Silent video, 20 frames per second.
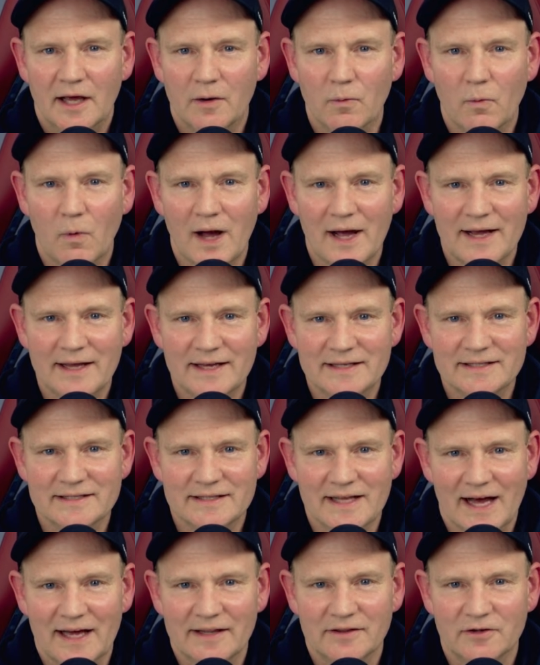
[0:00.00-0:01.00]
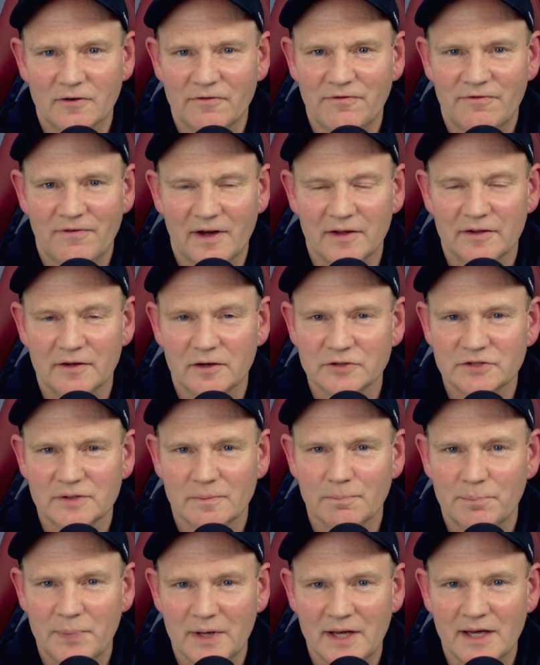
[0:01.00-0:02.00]
And why is that? There are, there are
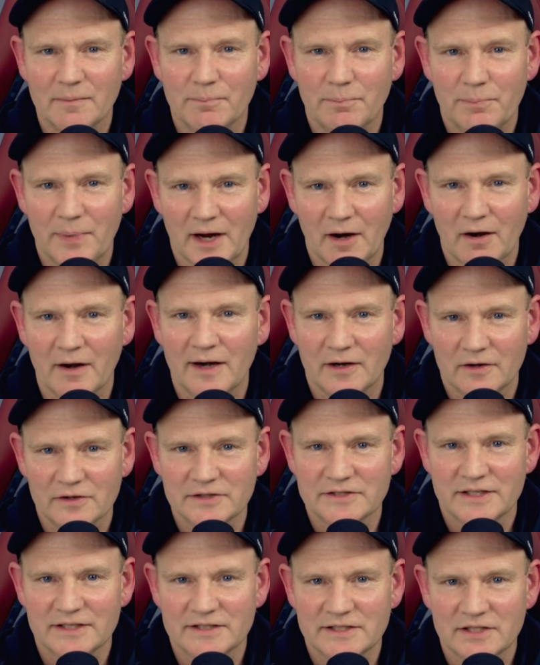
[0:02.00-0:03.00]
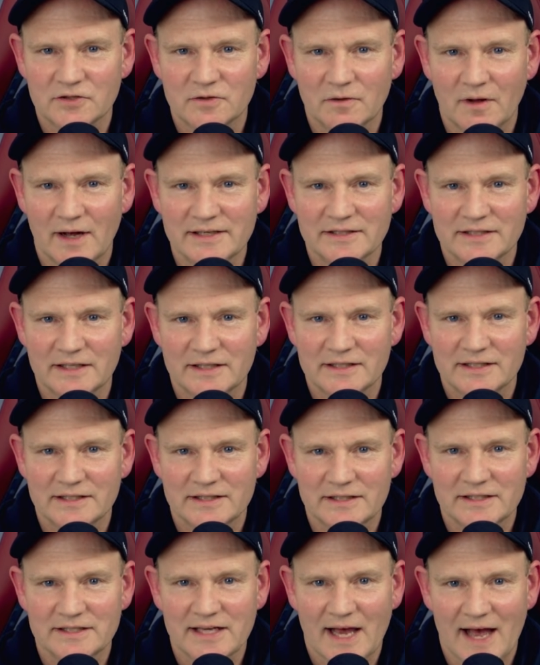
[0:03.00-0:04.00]
some big barriers that centralized
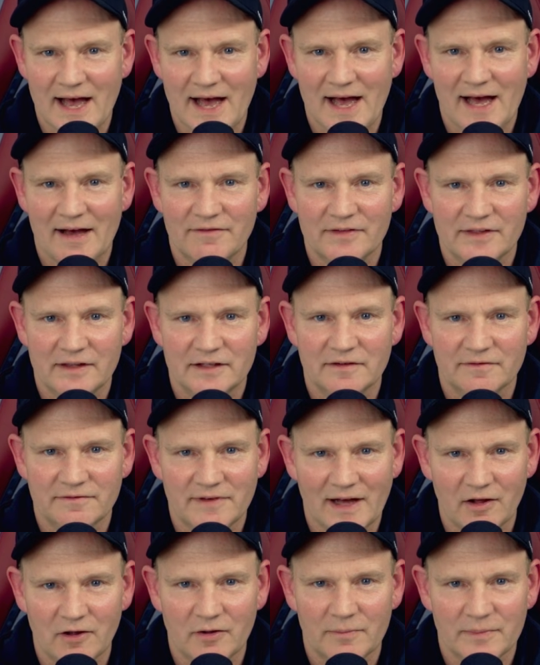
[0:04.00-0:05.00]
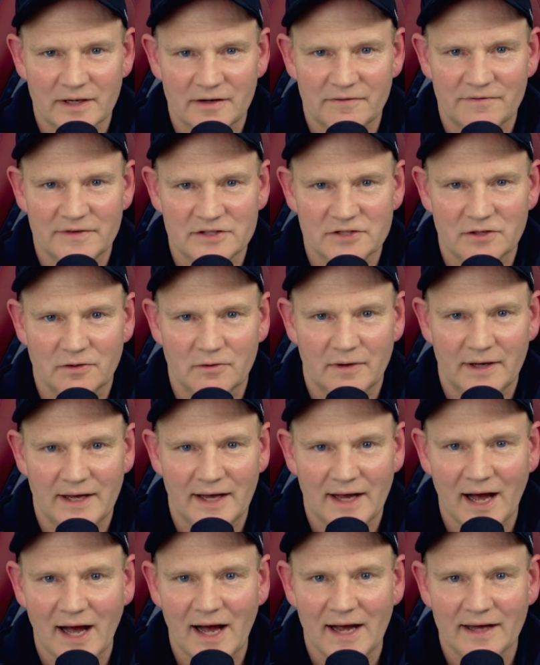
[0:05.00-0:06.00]
entities have in the development of physical
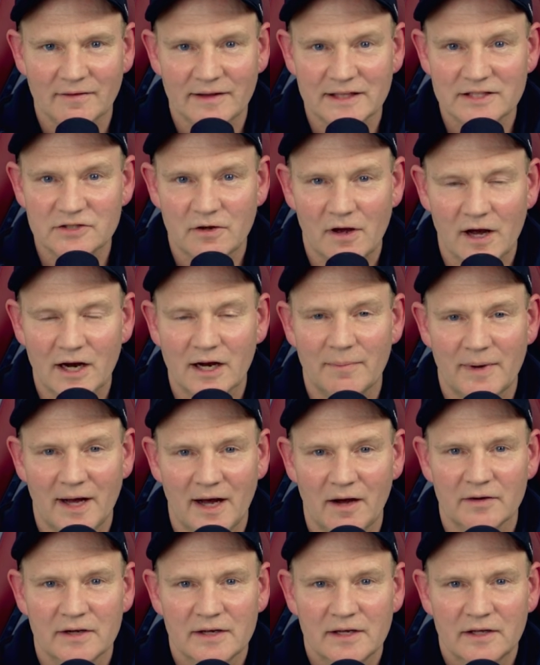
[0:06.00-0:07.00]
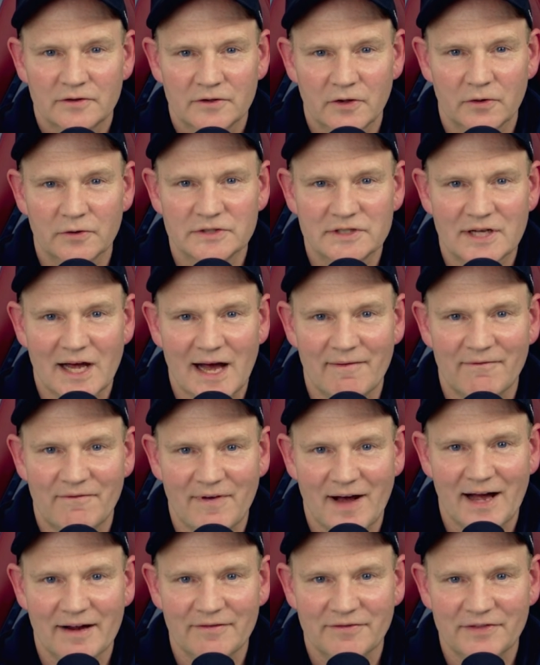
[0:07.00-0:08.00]
AI. And let's talk about those top
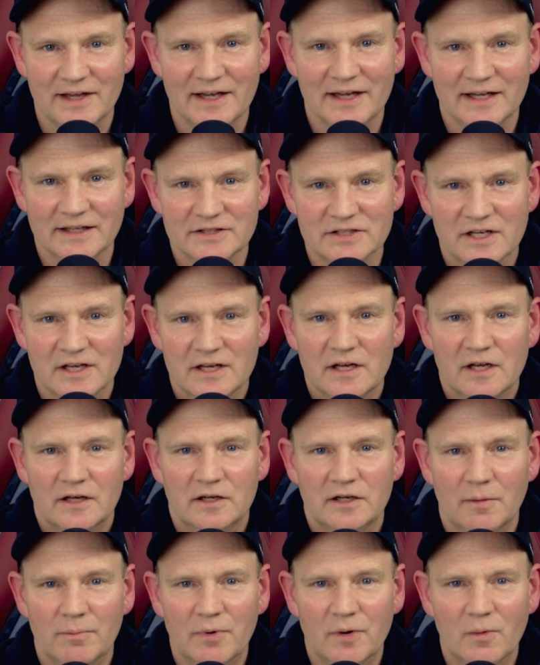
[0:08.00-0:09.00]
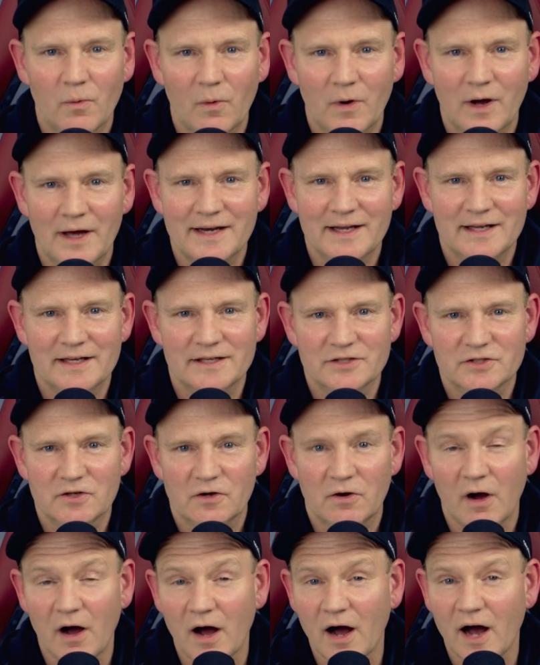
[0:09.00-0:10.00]
five things. Number one is
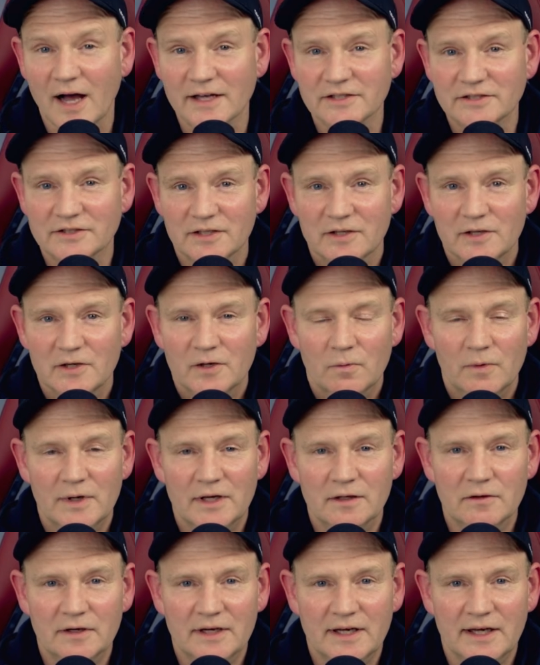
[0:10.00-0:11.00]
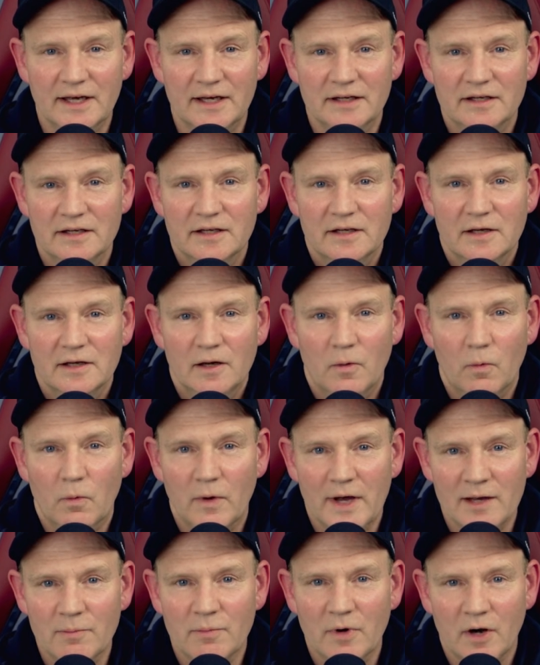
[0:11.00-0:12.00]
cost. We can look at
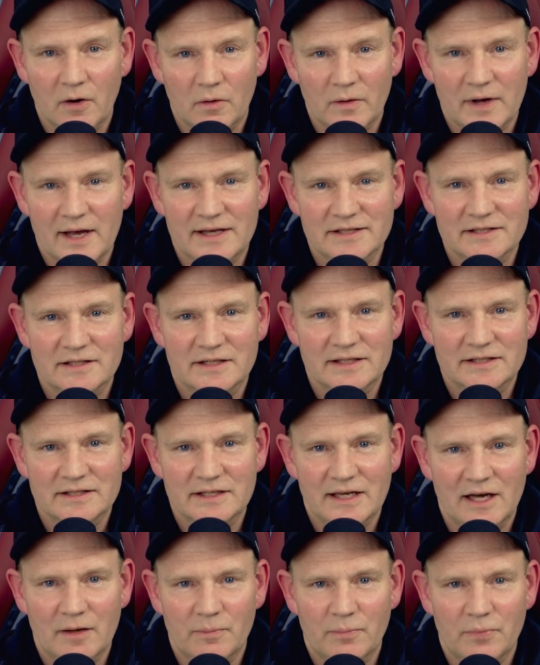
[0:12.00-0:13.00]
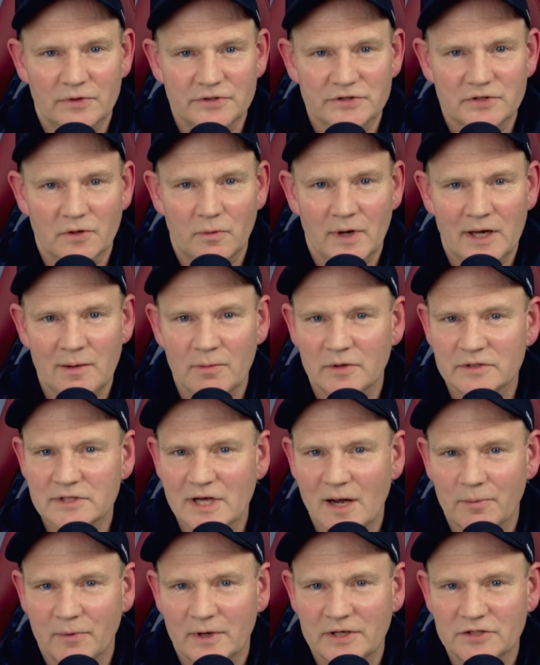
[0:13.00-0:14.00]
Waymo as an example. So Waymo is
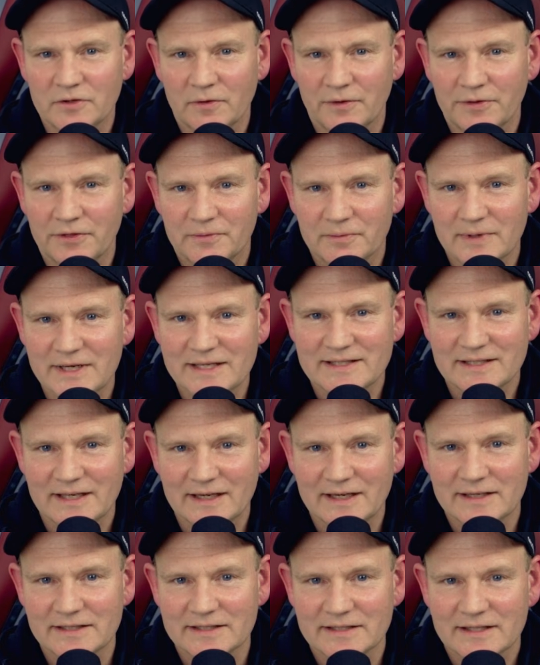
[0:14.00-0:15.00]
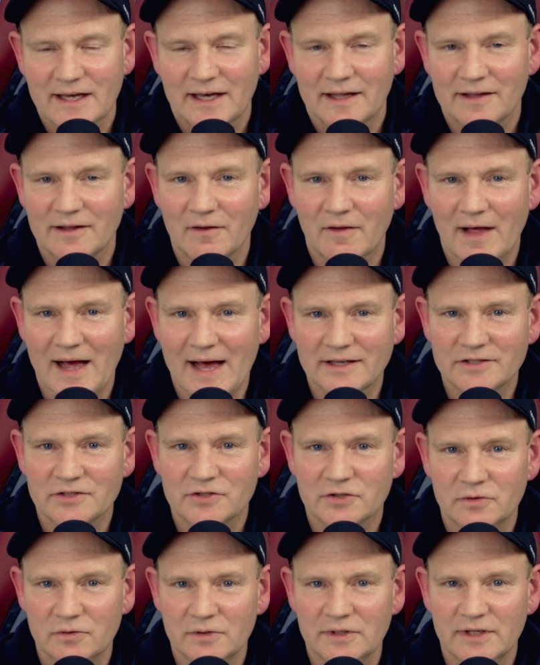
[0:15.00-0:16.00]
operational in three cities. In the
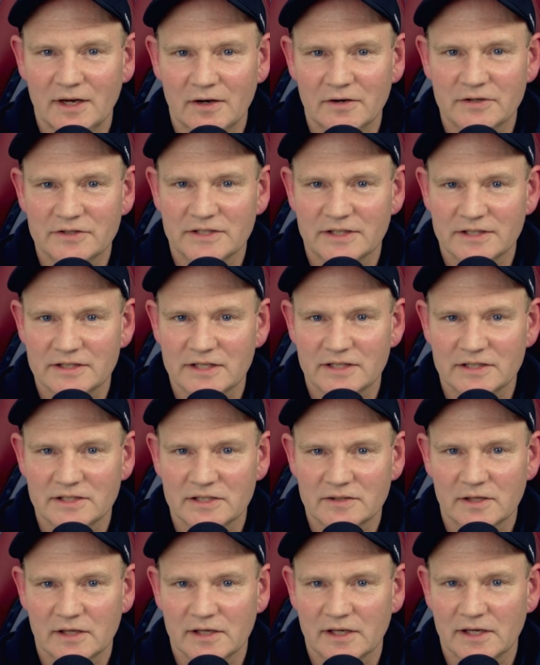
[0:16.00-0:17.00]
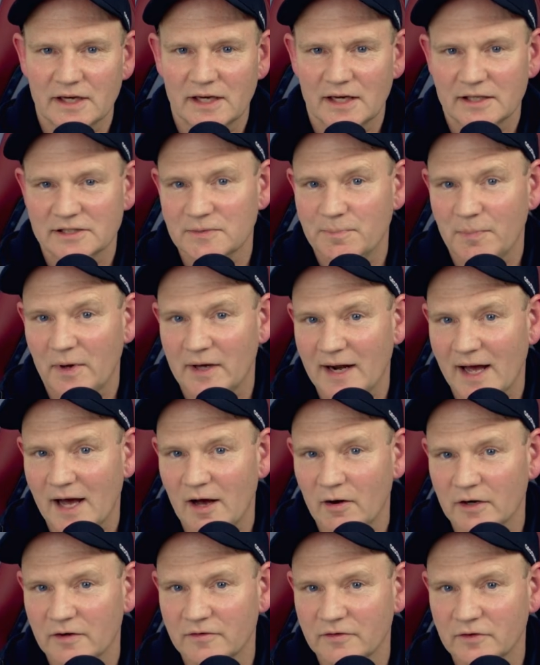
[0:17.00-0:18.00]
last two years since it's uh, spun
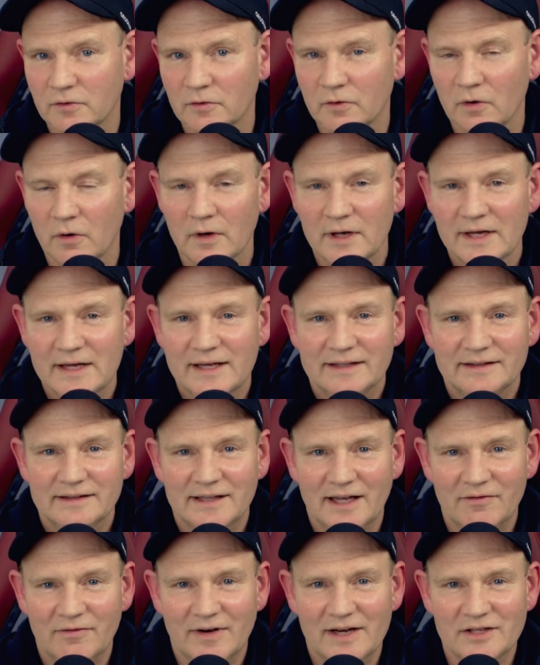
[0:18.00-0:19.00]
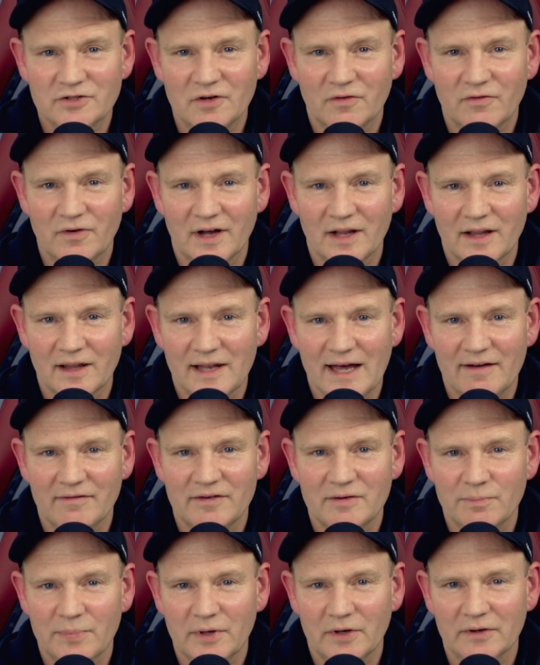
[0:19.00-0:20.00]
out of Google, They've raised over
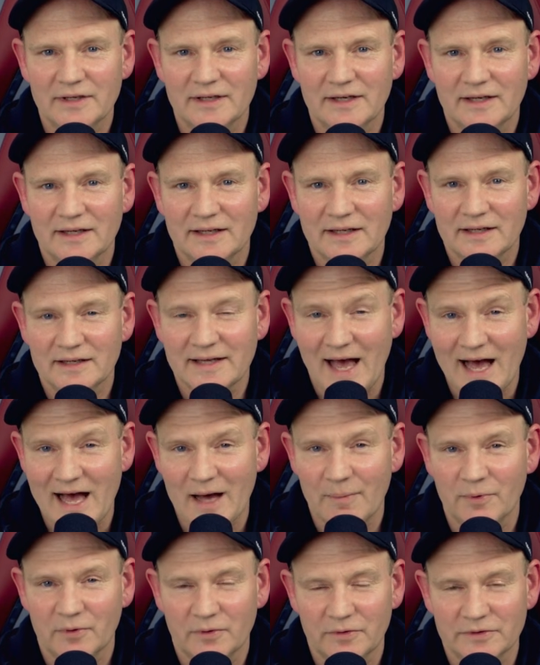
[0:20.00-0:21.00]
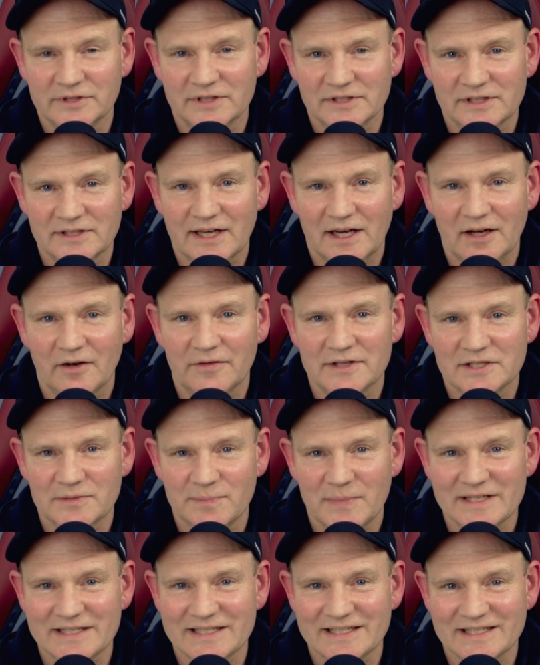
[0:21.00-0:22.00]
11 billion in capital to scale this
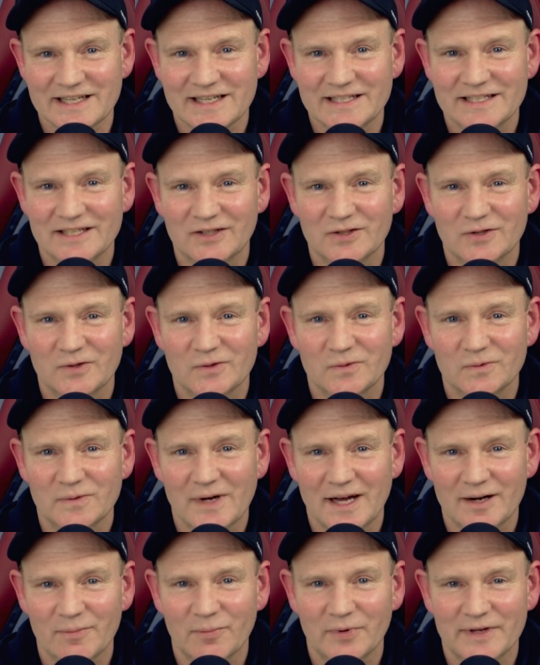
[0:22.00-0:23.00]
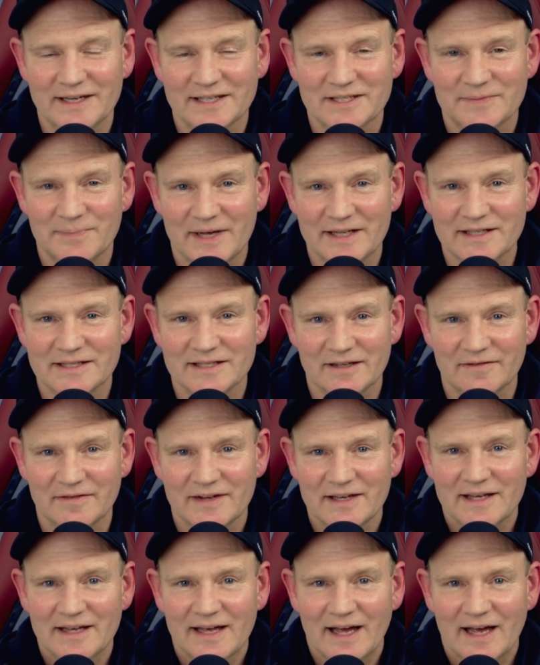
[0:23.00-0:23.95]
business. It's incredibly expensive.